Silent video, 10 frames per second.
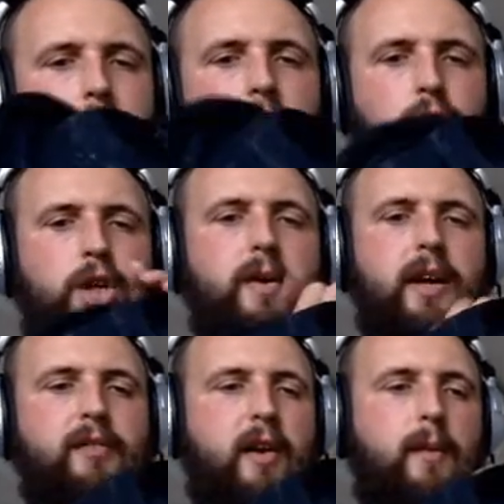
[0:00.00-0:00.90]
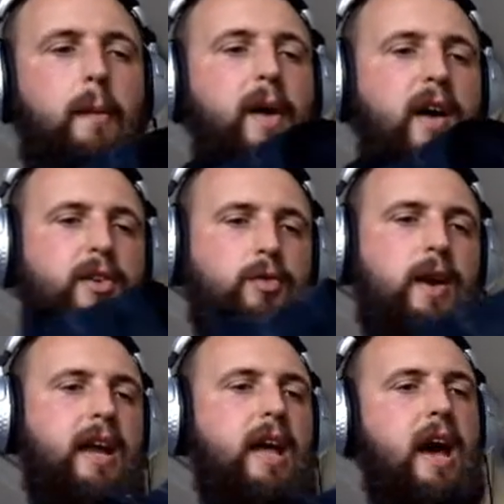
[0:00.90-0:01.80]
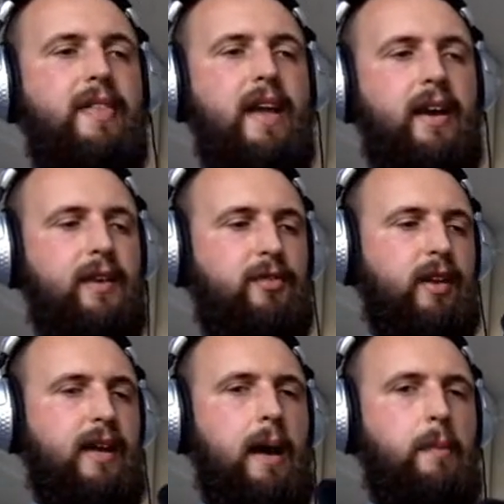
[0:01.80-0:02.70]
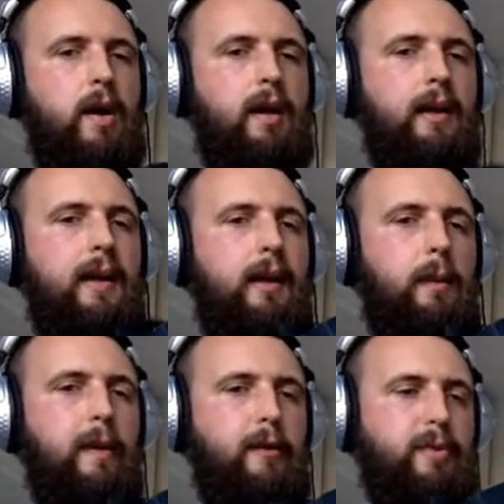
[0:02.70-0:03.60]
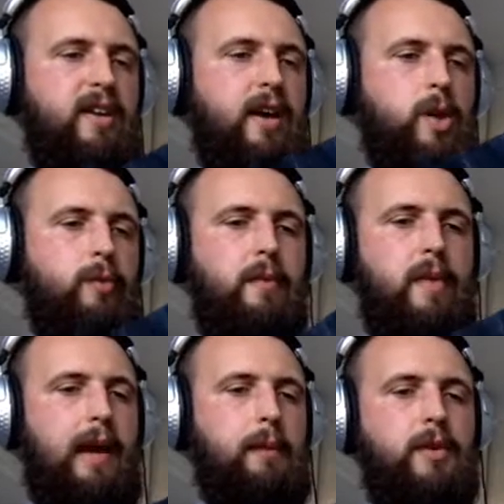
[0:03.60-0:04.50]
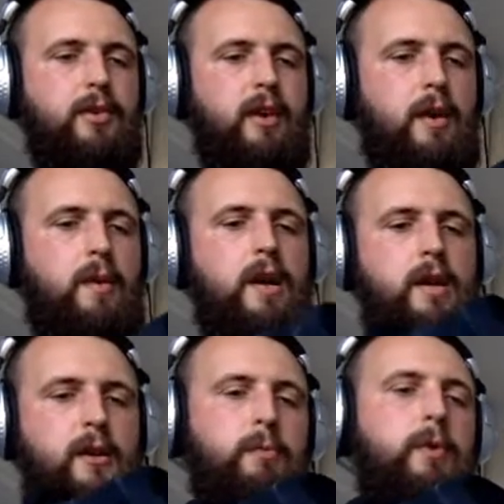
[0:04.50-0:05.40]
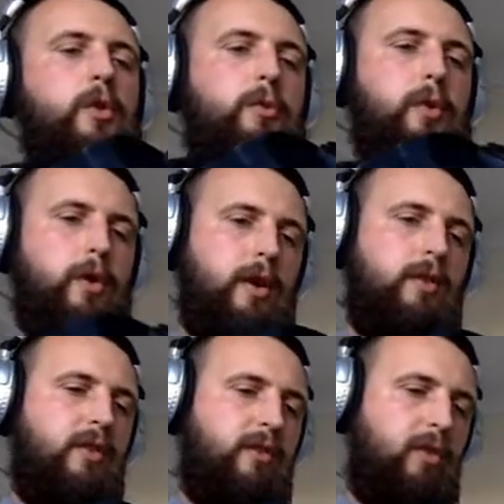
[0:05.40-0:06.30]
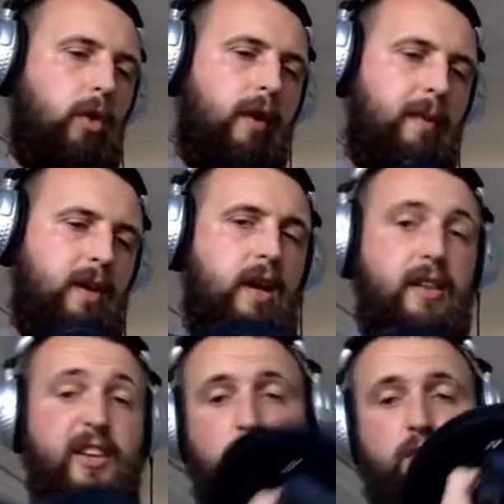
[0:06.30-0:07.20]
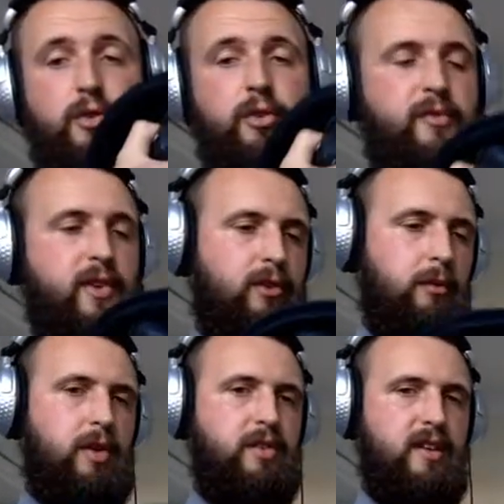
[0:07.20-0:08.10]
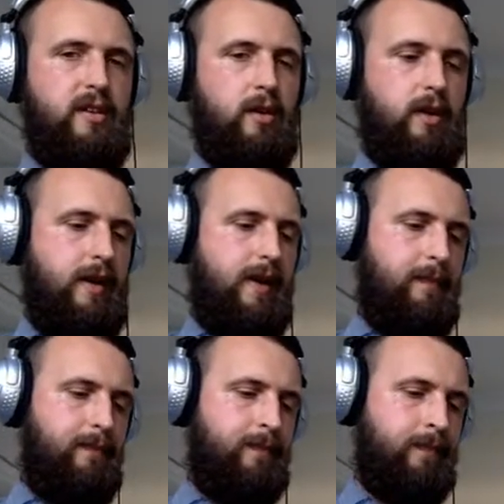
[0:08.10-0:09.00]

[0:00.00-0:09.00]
not showing it very well, but if it's rain, and that gives the camera a little bit of protection from the elements. So there's multiple uses for it, but this was just something someone did on um,